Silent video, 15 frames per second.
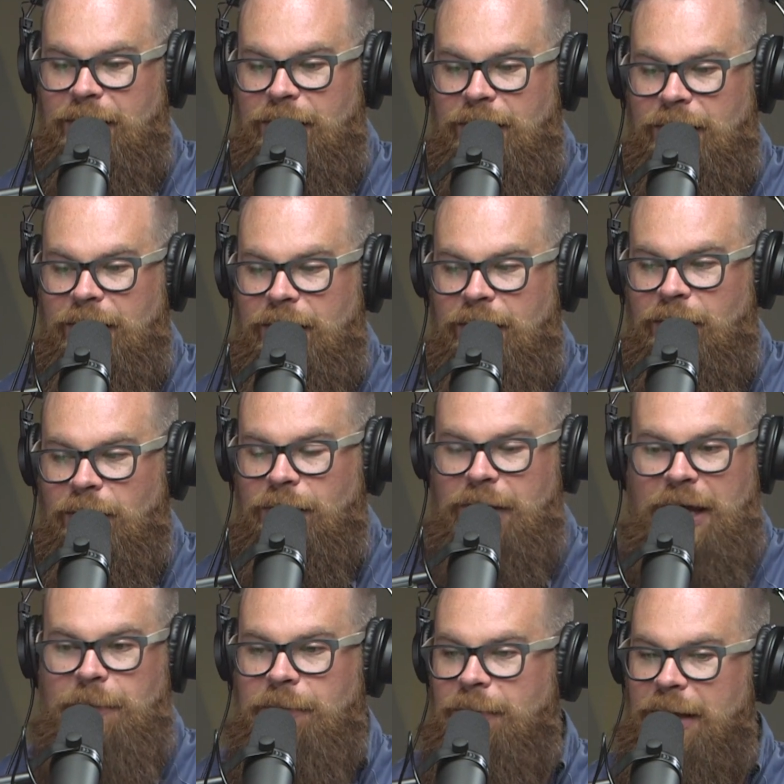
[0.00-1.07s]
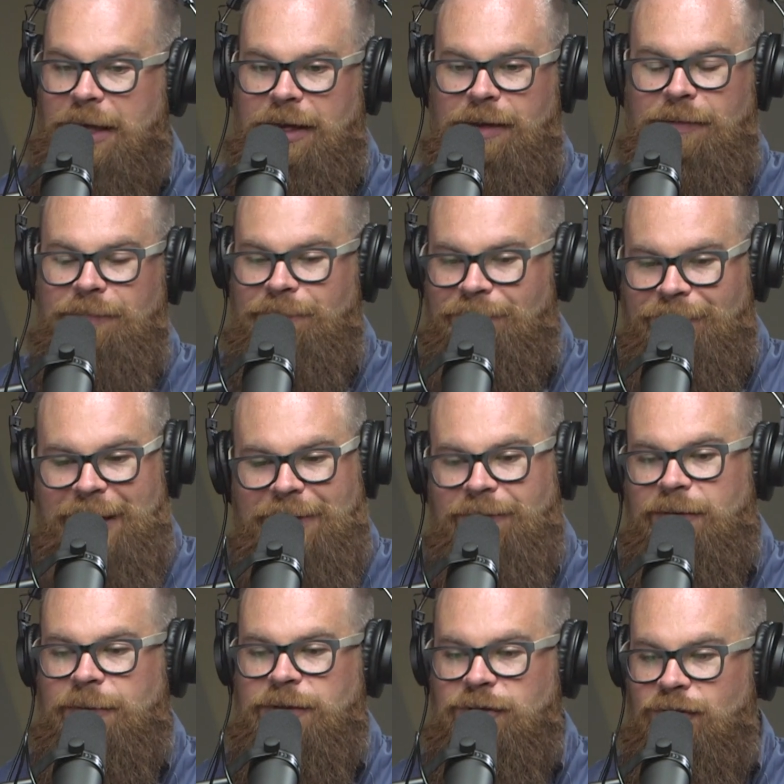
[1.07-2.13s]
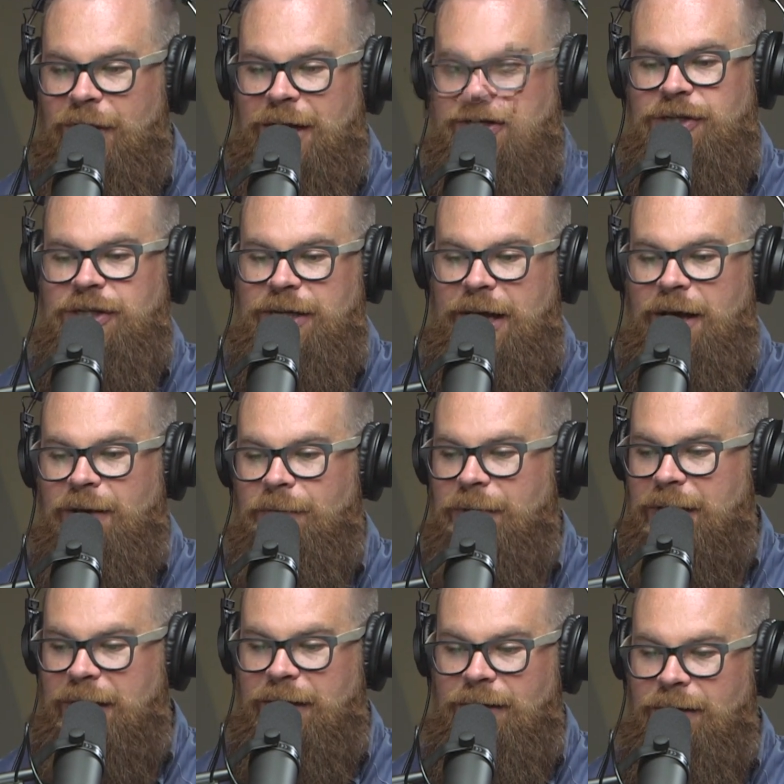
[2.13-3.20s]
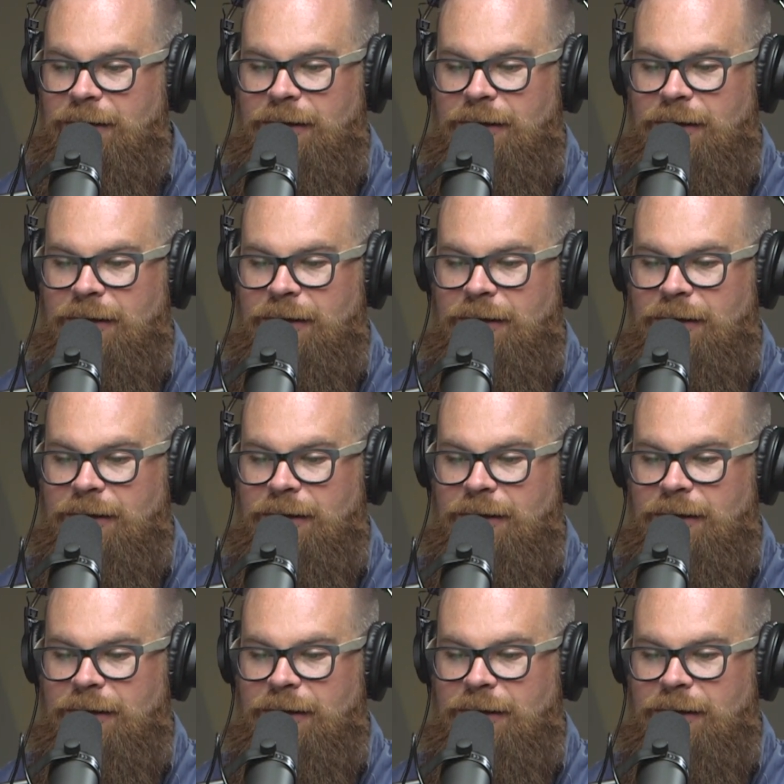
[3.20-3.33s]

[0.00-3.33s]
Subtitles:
And then it all came like not so much crashing down,